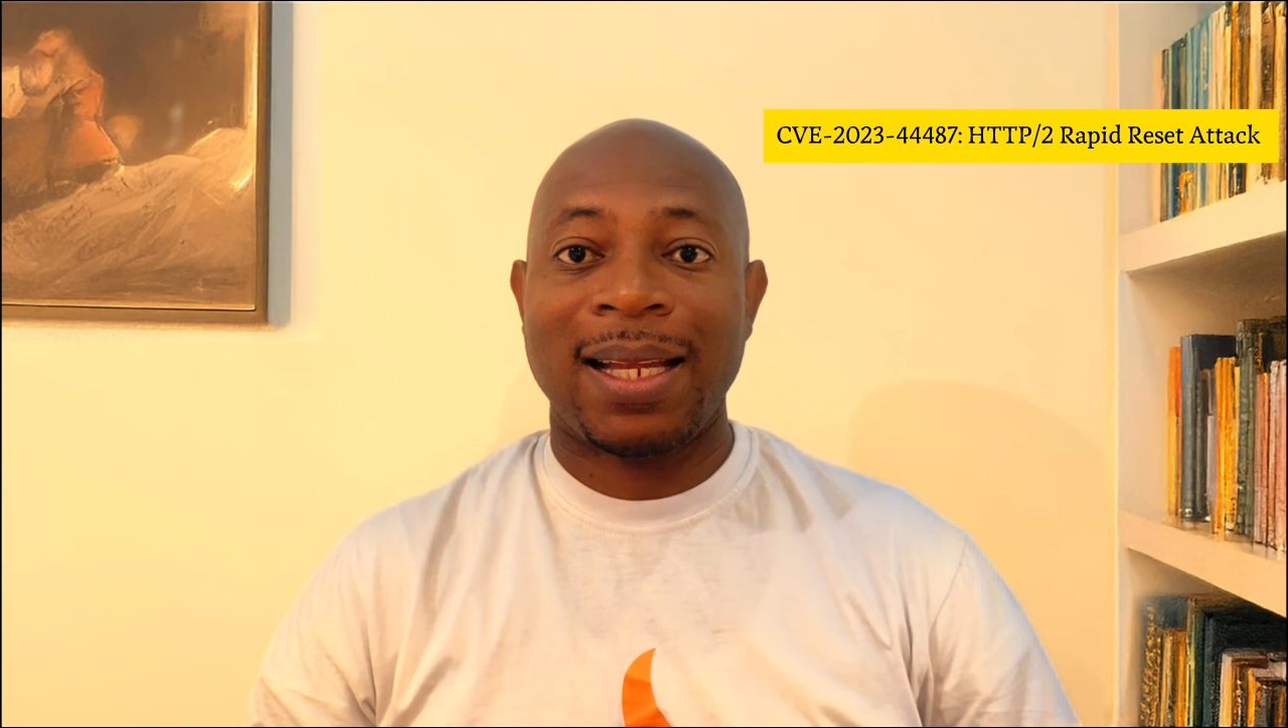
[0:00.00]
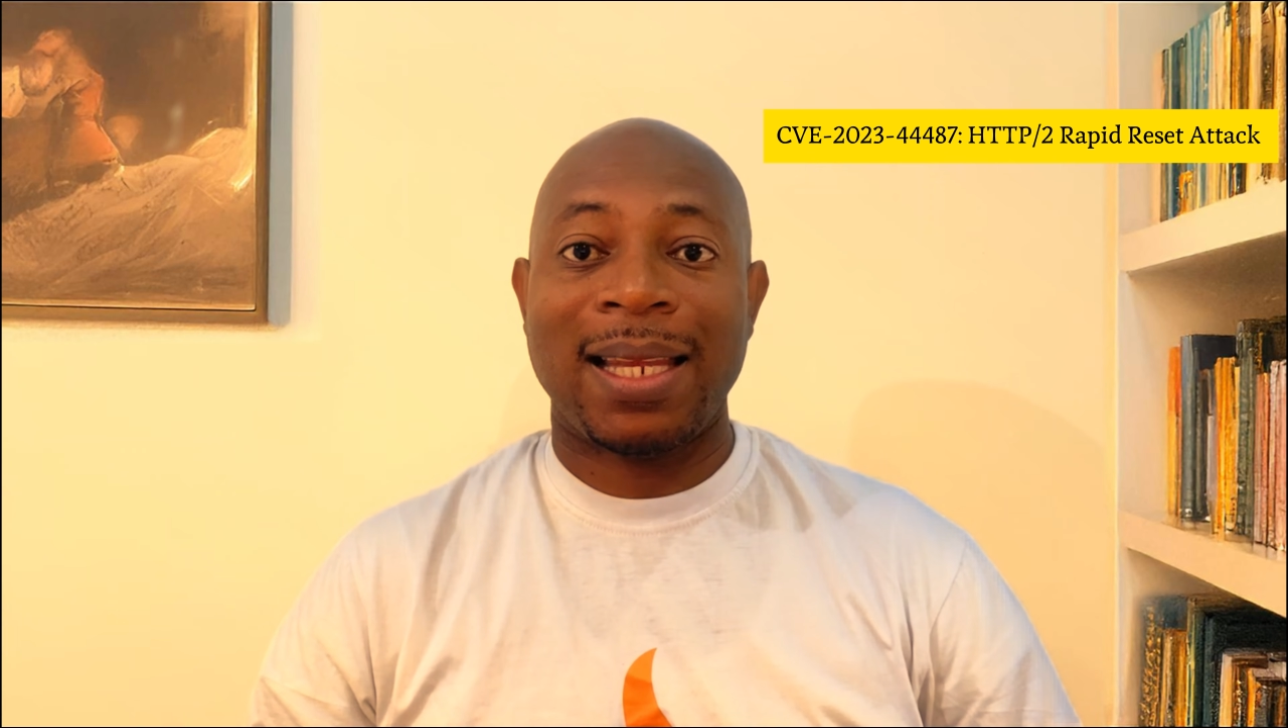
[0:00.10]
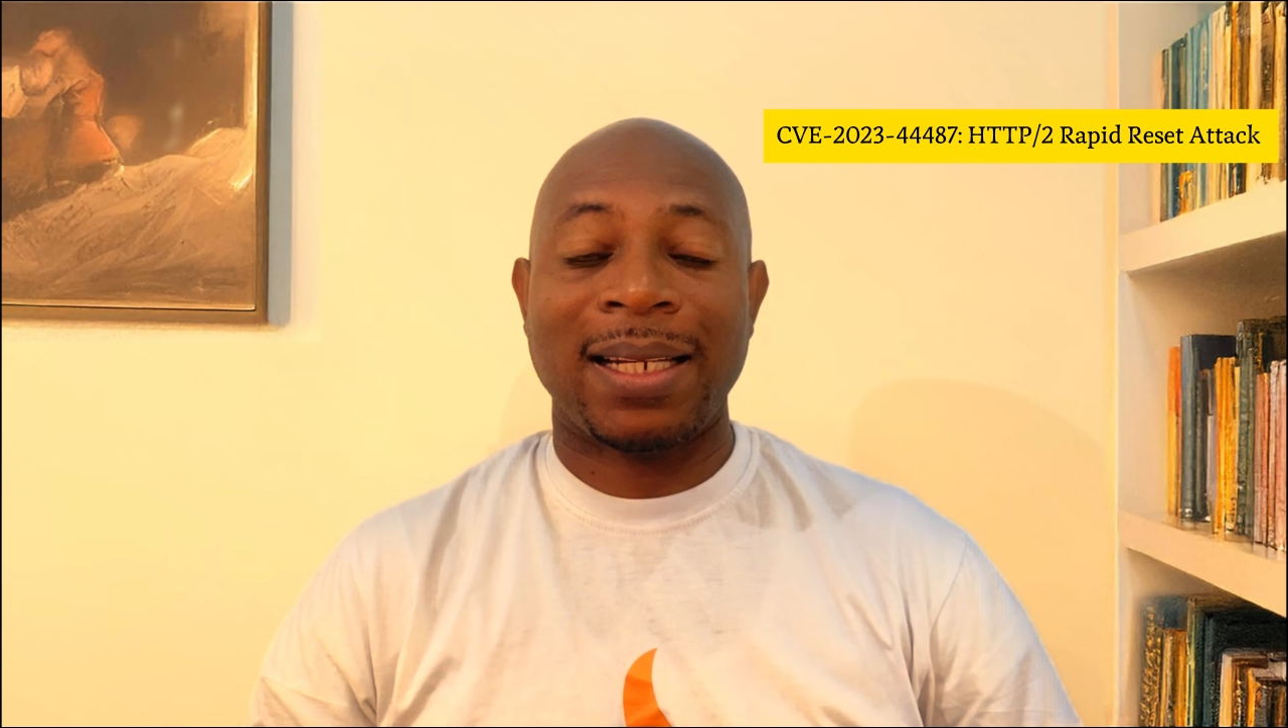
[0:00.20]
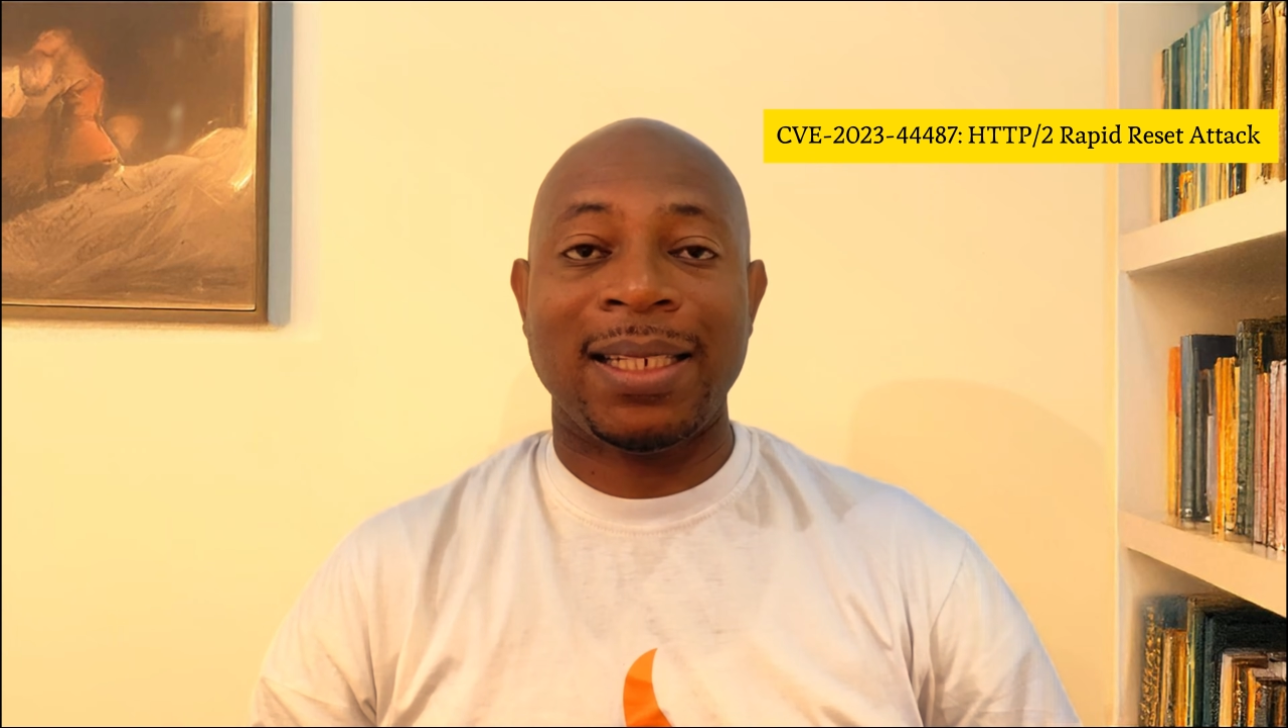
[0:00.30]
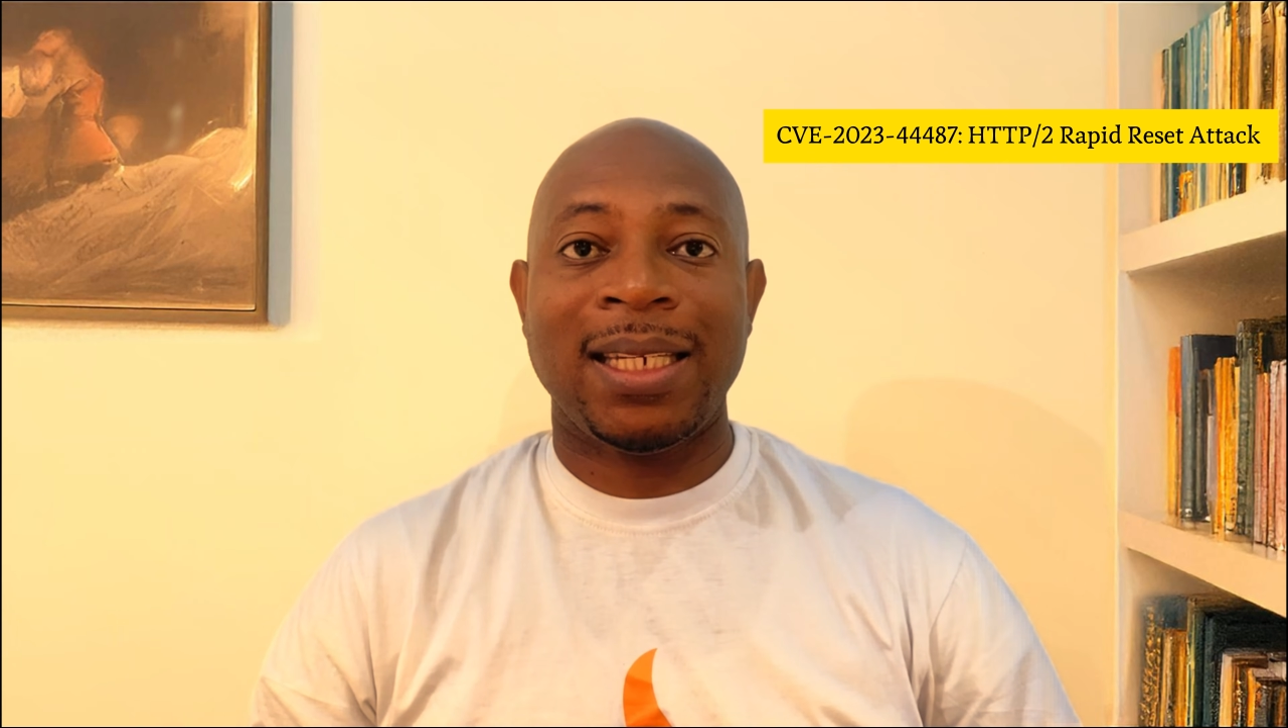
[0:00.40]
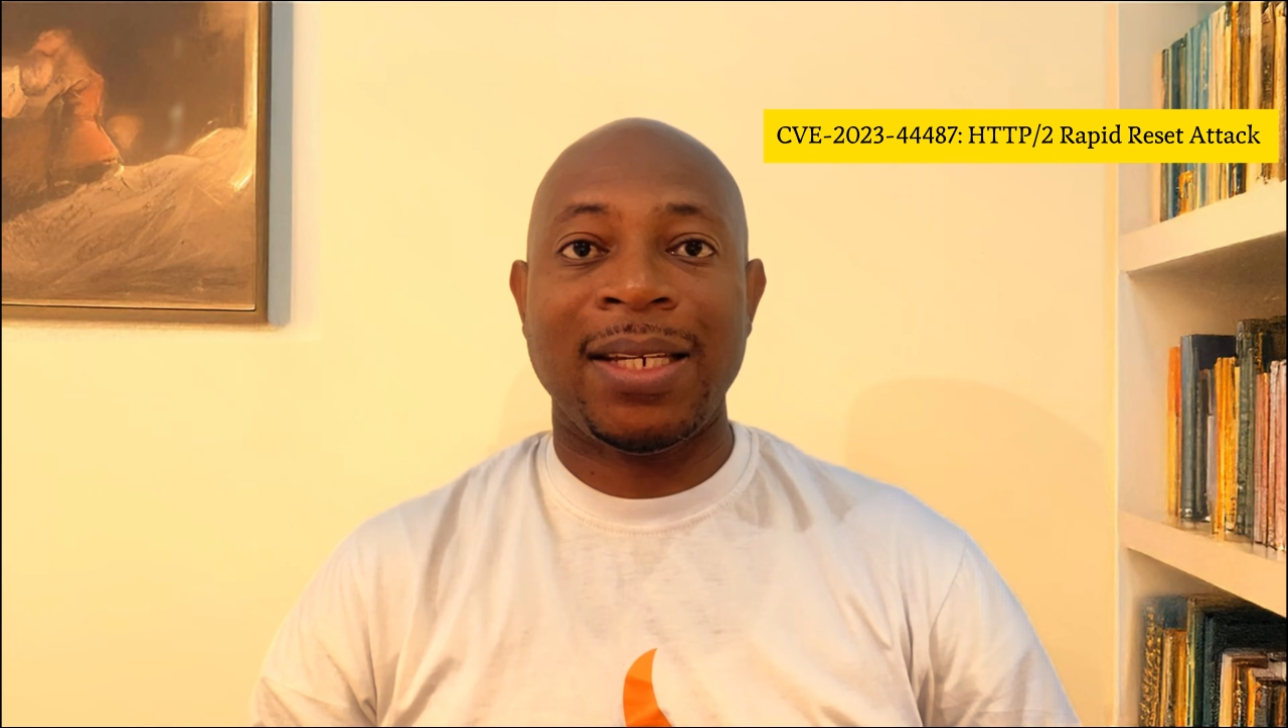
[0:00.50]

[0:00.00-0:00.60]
that